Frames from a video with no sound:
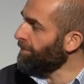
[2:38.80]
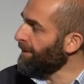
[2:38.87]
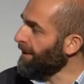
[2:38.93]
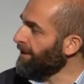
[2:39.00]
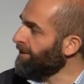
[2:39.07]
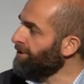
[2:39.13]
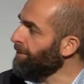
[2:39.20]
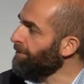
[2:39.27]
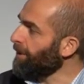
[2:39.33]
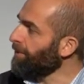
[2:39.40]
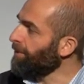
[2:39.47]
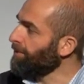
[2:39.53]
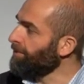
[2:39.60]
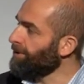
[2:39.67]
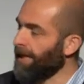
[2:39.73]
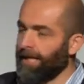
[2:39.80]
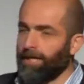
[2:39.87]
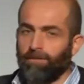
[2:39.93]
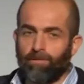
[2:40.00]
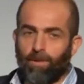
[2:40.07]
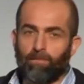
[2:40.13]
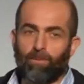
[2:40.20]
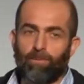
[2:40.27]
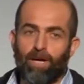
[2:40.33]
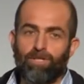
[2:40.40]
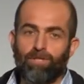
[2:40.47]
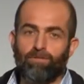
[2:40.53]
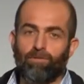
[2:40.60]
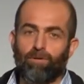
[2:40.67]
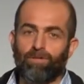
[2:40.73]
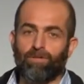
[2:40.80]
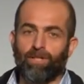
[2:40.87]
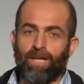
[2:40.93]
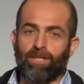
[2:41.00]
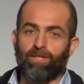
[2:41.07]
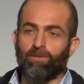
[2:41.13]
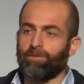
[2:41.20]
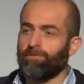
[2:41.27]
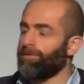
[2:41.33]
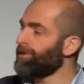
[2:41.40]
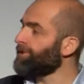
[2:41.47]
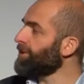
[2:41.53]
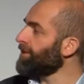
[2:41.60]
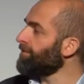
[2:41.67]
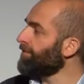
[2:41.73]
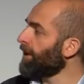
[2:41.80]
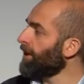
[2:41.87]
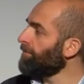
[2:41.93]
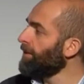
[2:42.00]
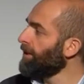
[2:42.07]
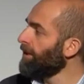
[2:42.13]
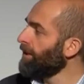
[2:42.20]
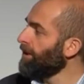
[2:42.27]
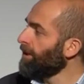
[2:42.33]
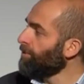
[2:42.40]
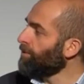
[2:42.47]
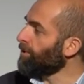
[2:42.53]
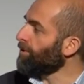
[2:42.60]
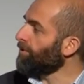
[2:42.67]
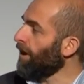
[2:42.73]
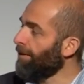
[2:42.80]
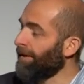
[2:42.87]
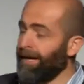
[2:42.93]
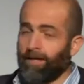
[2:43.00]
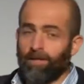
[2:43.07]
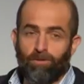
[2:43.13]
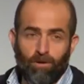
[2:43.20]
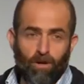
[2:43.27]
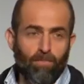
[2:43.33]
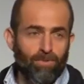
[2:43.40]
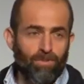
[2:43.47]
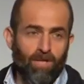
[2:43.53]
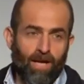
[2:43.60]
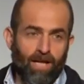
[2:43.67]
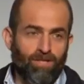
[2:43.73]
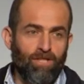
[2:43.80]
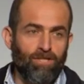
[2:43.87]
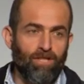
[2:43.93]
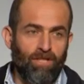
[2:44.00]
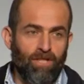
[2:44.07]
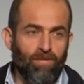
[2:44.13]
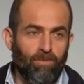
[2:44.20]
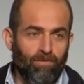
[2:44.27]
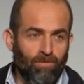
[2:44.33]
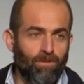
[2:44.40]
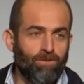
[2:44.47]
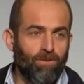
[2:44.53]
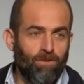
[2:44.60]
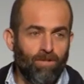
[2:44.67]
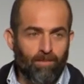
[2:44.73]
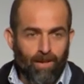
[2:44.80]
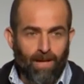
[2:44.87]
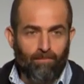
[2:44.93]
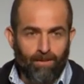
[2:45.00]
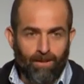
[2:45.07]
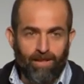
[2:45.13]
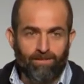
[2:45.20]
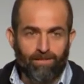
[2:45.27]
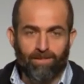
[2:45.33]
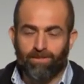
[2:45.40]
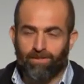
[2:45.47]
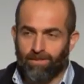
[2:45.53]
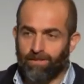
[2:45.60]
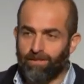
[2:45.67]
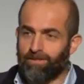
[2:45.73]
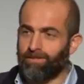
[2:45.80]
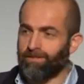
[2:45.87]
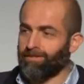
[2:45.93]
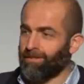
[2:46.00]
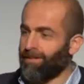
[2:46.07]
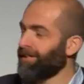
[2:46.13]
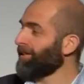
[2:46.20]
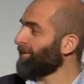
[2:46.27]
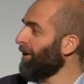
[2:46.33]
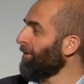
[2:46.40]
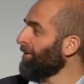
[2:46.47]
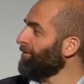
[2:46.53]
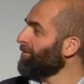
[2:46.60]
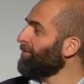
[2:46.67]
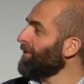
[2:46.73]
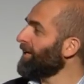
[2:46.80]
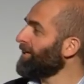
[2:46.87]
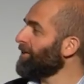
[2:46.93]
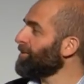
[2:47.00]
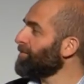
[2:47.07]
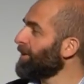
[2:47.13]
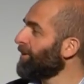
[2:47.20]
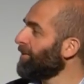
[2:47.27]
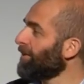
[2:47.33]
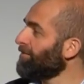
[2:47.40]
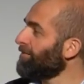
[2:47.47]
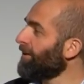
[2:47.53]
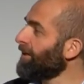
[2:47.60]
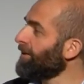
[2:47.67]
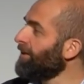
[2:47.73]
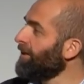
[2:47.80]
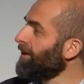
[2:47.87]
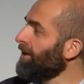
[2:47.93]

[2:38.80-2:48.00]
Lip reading: will be a typical day of operation for us on our university farm. We'll grow our own crops. So as engineers, we've learned a lot about planting seeds and kind of going from there. So it's been a lot of fun.